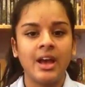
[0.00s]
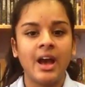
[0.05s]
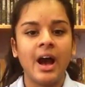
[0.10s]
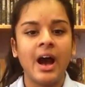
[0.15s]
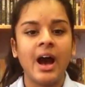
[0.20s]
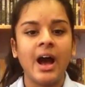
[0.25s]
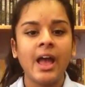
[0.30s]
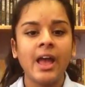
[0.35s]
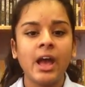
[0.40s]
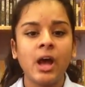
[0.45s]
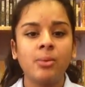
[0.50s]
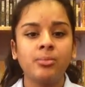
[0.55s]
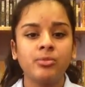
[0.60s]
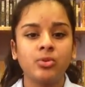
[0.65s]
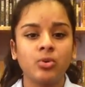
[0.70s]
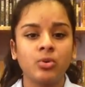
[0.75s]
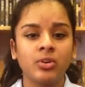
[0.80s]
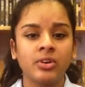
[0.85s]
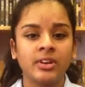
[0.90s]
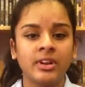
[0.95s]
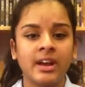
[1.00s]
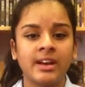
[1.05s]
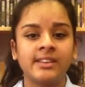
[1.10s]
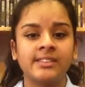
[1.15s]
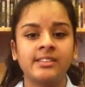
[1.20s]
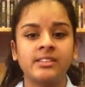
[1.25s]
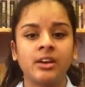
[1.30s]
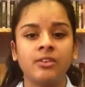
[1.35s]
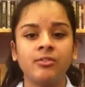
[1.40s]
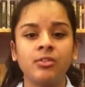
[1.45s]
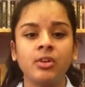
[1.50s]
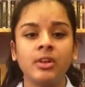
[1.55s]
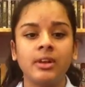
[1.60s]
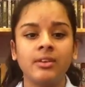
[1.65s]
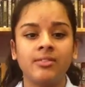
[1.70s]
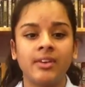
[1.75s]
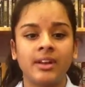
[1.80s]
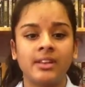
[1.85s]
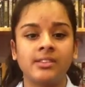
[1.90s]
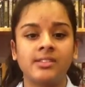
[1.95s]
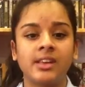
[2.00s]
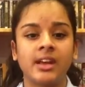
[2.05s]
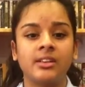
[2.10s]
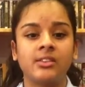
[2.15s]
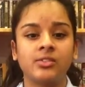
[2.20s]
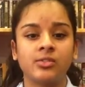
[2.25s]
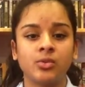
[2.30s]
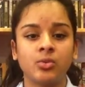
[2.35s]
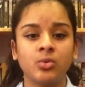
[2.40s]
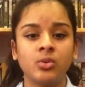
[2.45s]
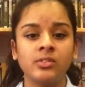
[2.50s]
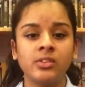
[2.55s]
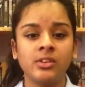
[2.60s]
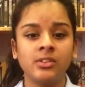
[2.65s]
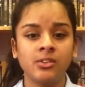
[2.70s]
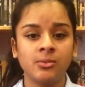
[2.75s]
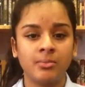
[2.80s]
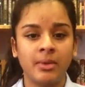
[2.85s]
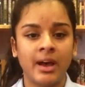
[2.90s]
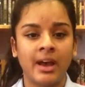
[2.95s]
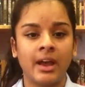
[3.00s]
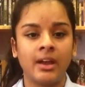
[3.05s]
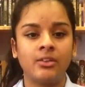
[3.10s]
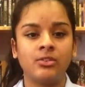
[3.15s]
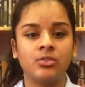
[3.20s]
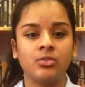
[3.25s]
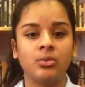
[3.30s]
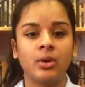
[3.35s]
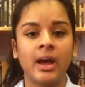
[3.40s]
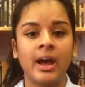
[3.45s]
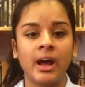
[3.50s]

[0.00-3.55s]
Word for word: I helped organize several events at schools in Dubai to